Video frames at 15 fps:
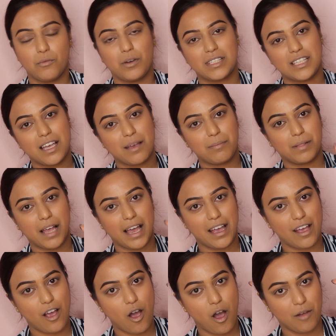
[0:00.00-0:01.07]
Once I apply
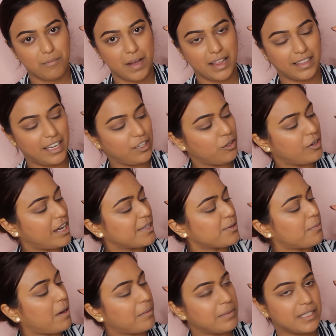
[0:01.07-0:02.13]
it on my lid, you guys will
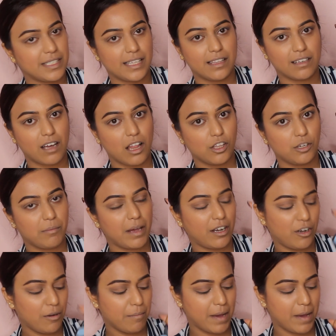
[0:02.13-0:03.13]
probably see the color better,